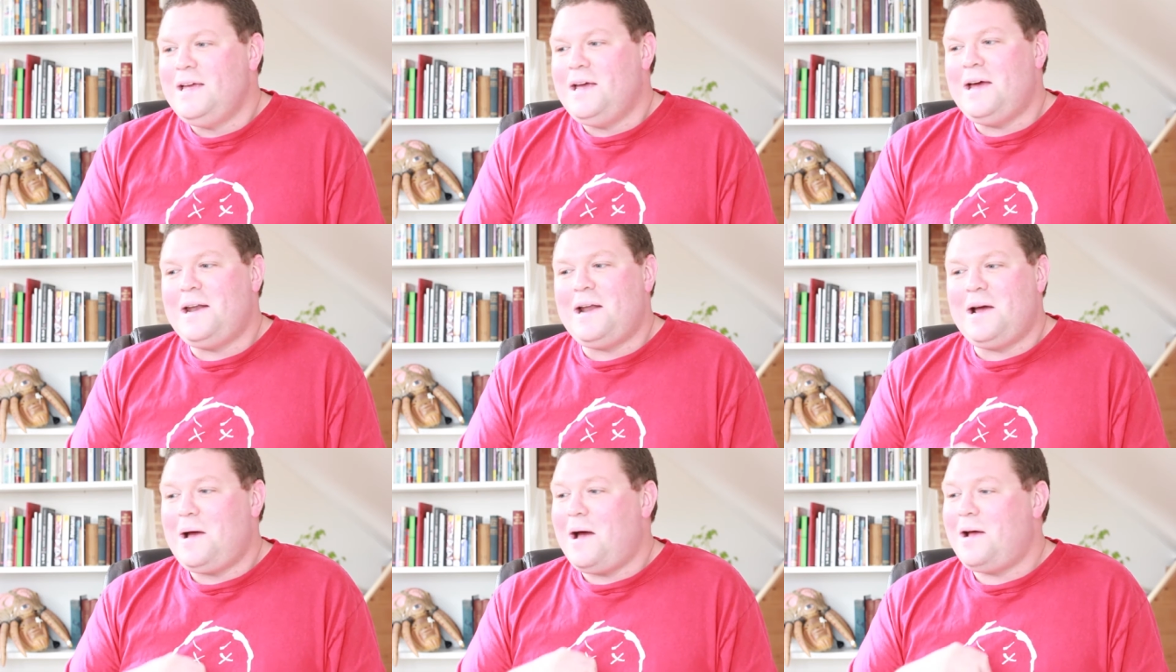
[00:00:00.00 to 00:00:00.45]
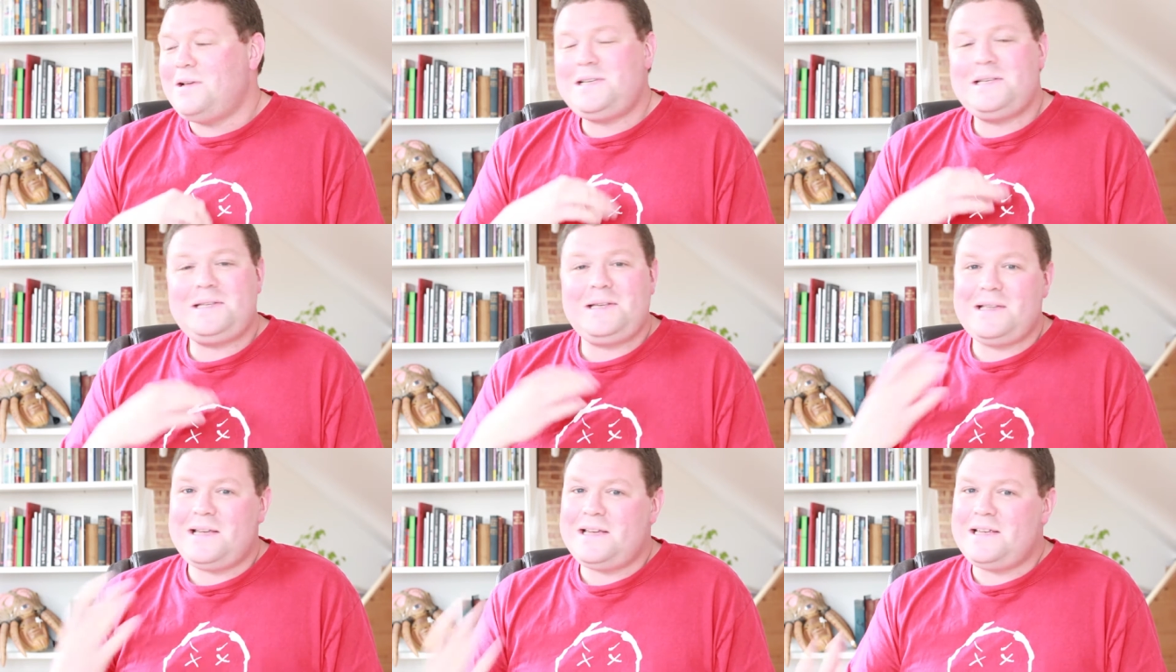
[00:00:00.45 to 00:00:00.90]
And I
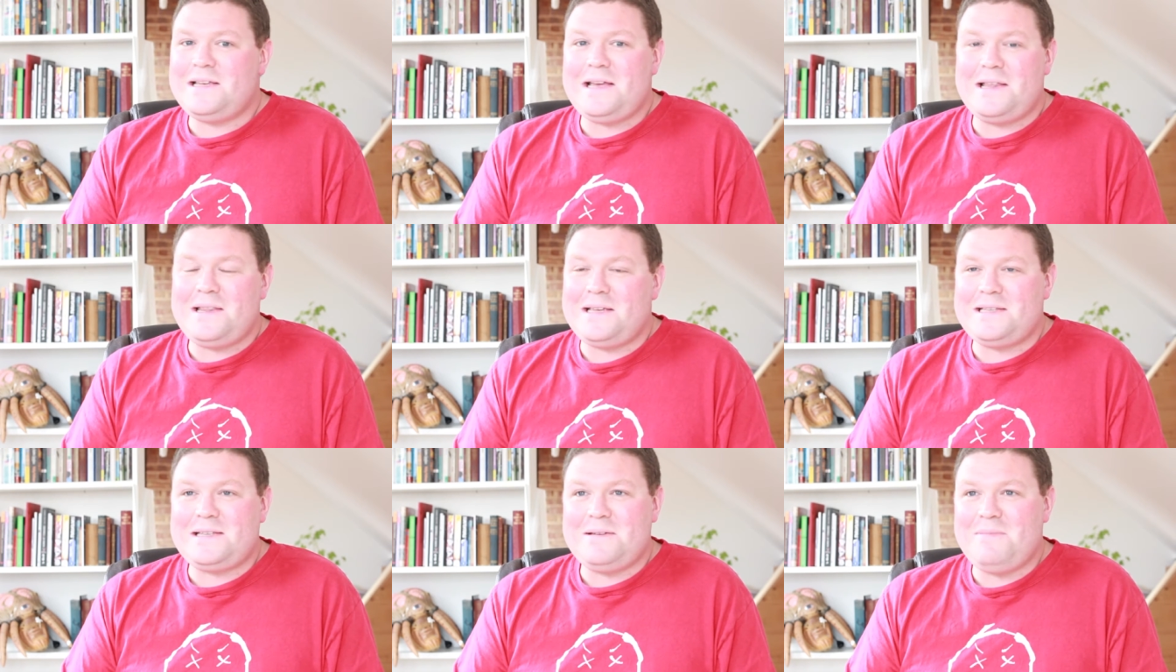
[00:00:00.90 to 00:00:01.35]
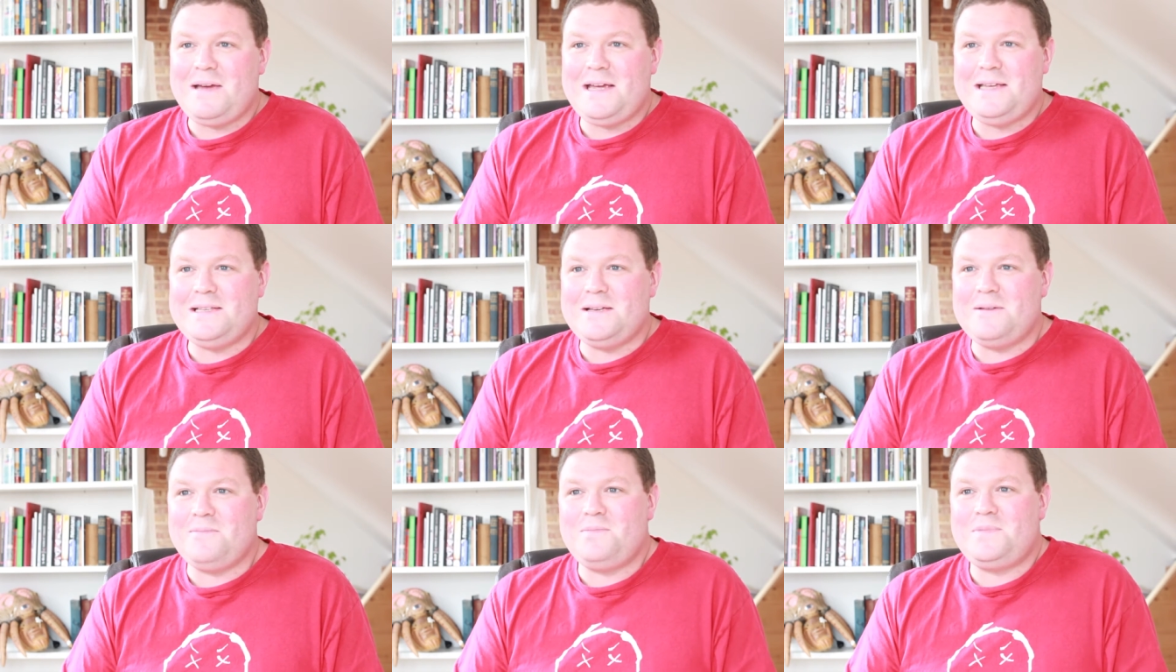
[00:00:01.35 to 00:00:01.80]
just think that that's
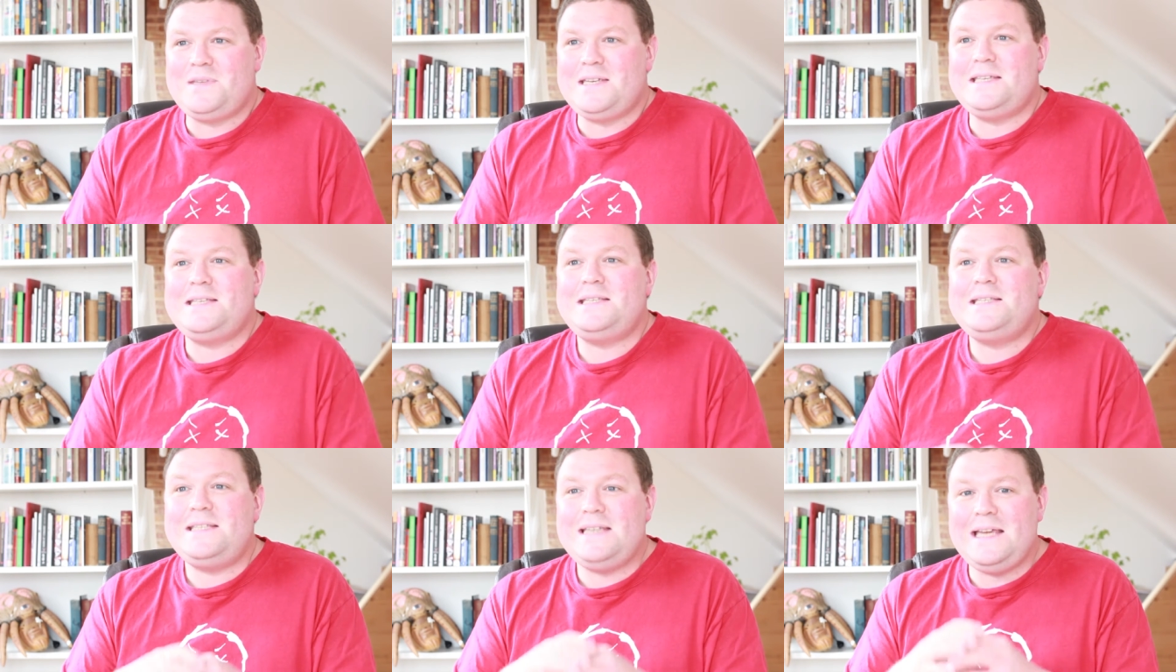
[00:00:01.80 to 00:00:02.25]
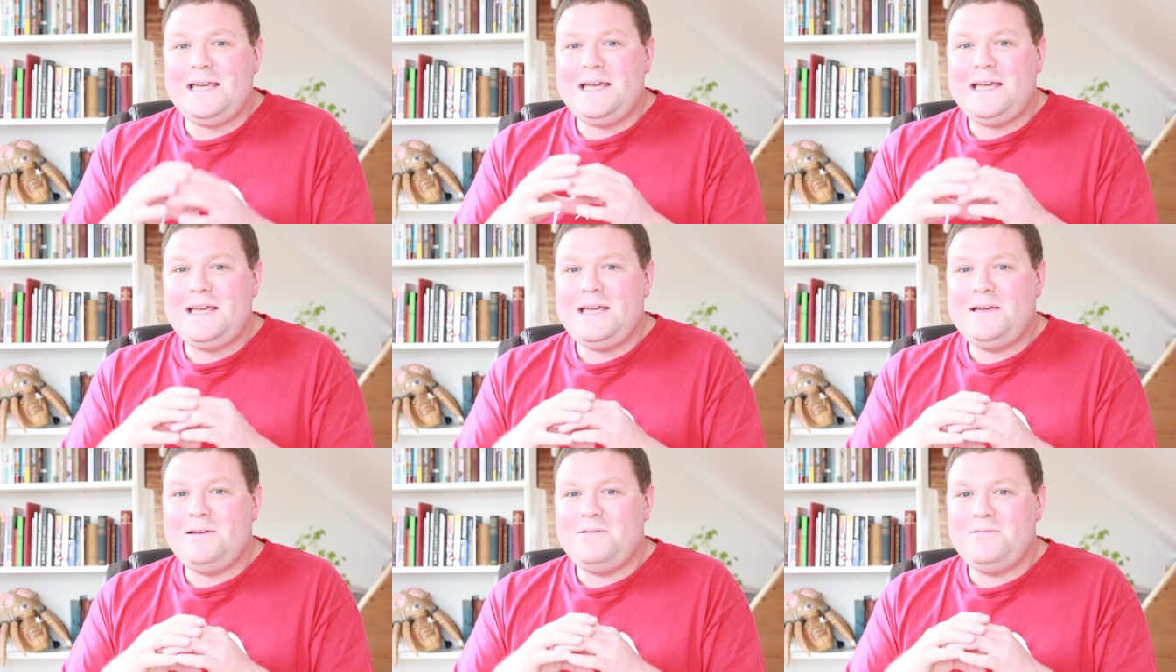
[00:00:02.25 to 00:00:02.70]
amazing, to
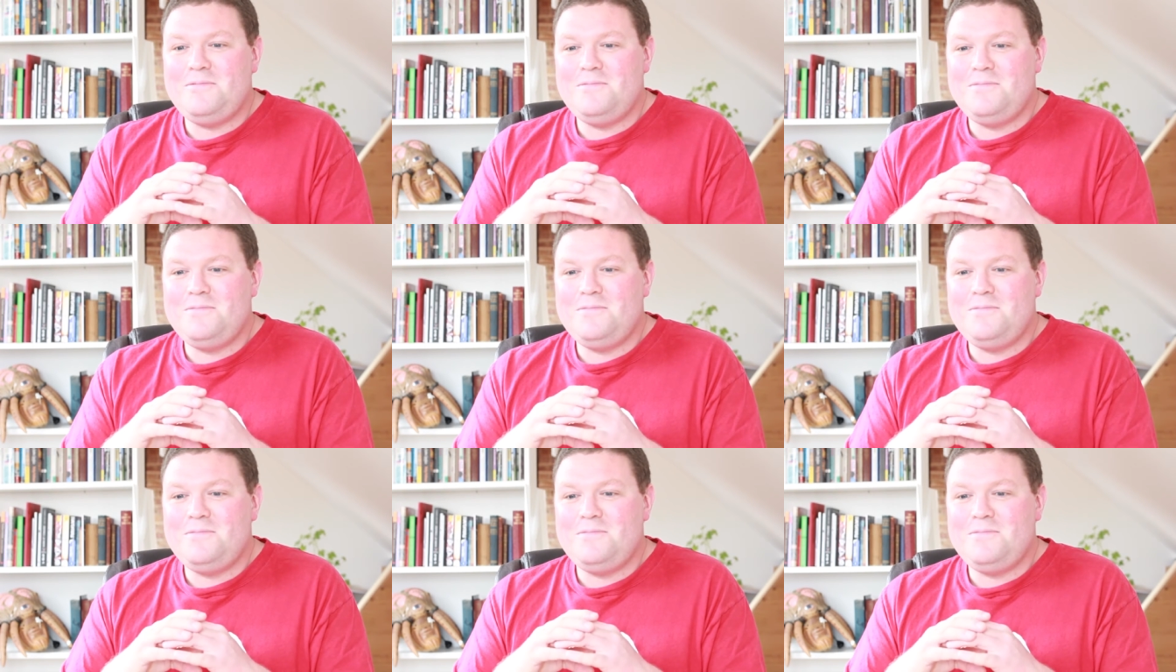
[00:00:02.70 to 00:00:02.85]
see